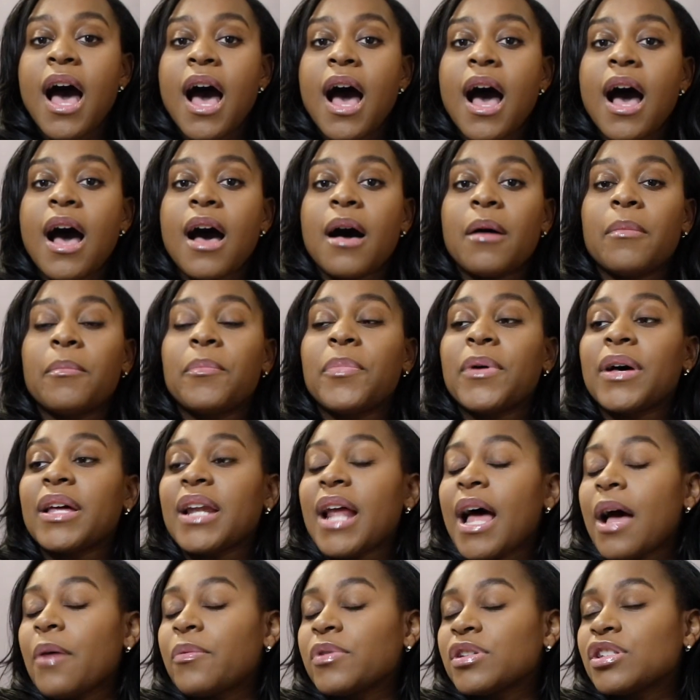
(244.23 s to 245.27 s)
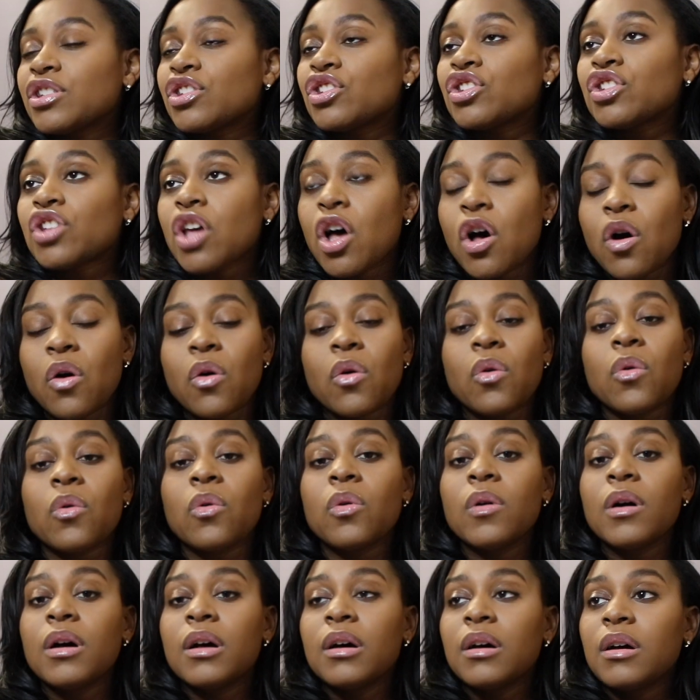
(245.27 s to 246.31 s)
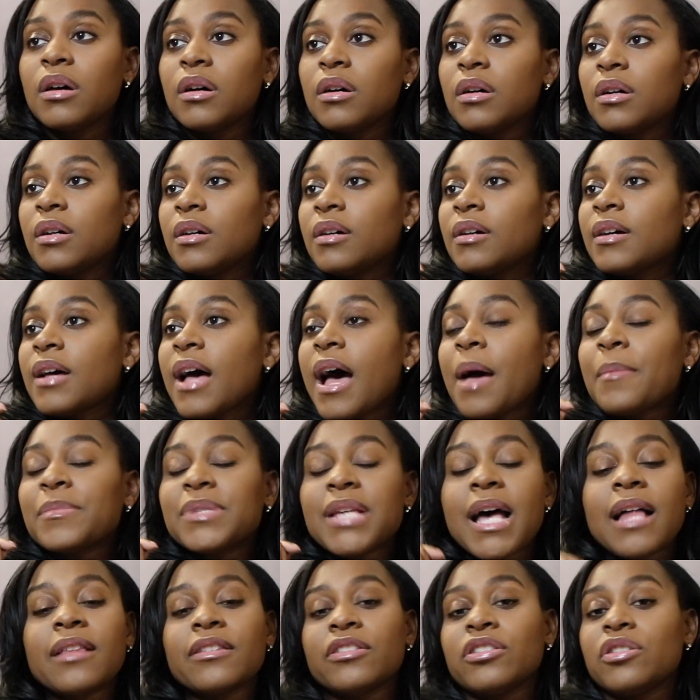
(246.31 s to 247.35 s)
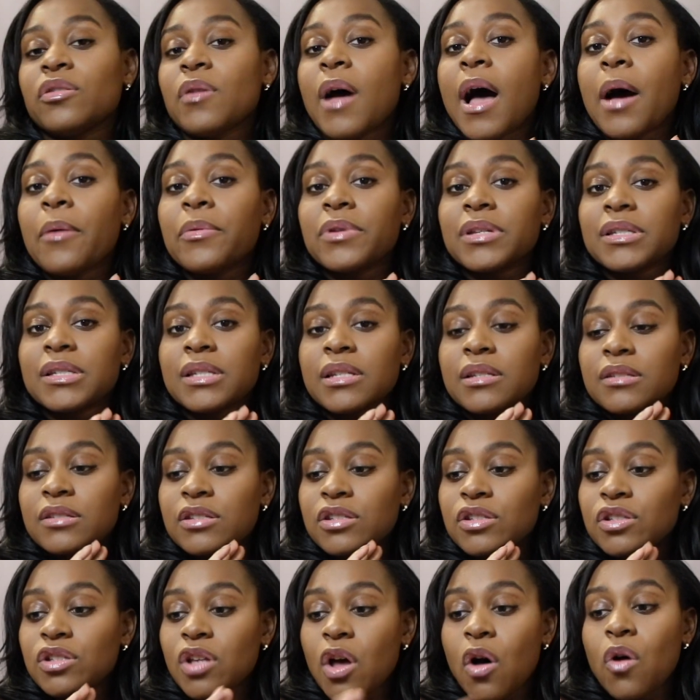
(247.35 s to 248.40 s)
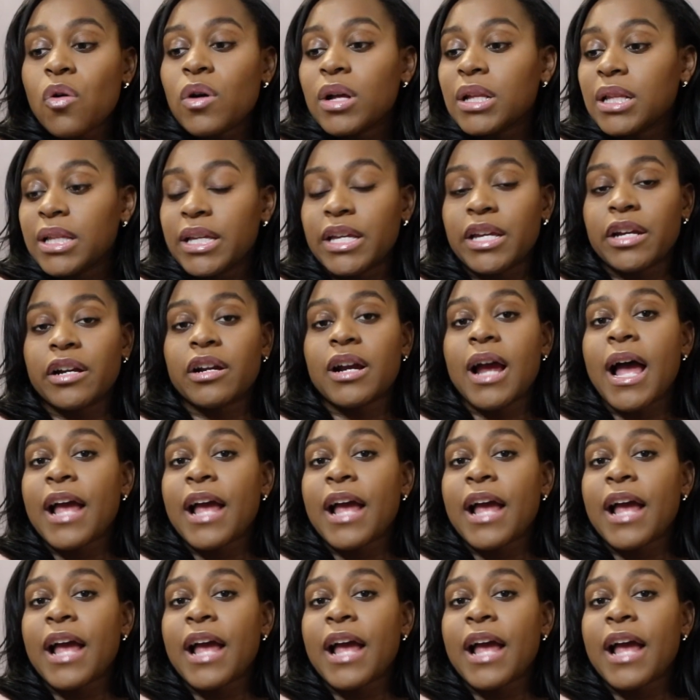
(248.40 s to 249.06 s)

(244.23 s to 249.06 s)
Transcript: Um, but I was so I'm telling you, I was so clear.